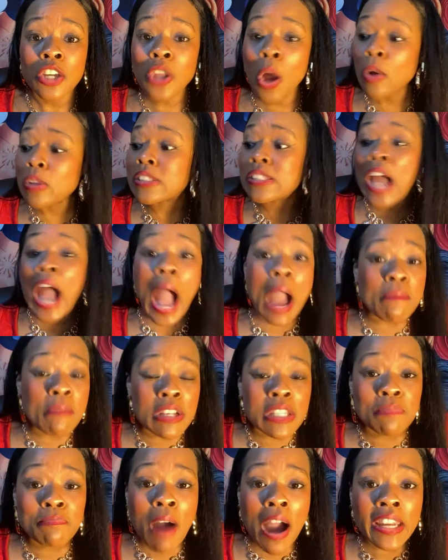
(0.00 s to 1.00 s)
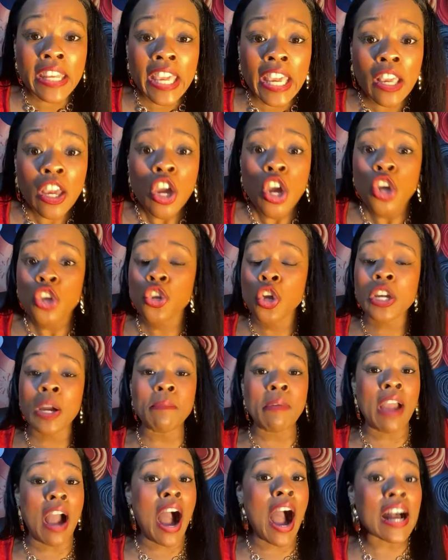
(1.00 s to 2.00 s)
You know, time is money.
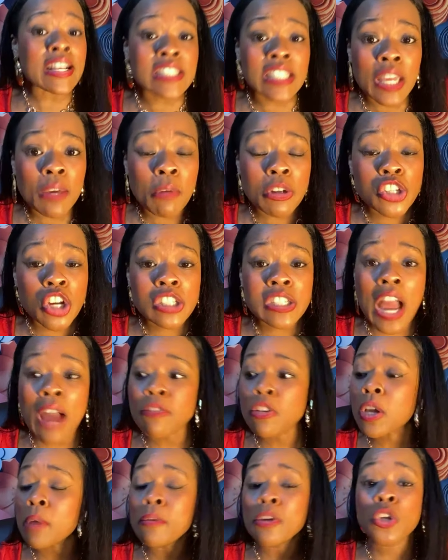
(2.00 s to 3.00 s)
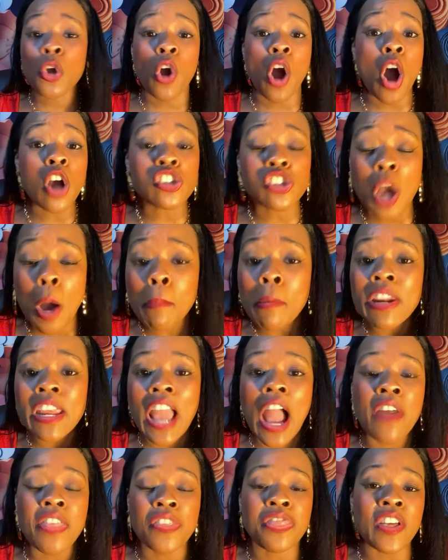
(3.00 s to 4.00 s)
You could be hustling with your time. You could be doing so
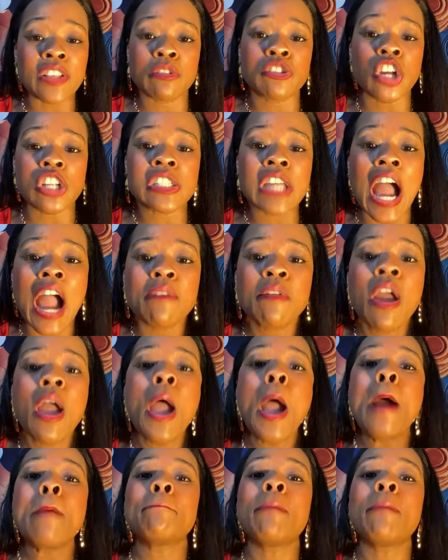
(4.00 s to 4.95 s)
many other things with your time.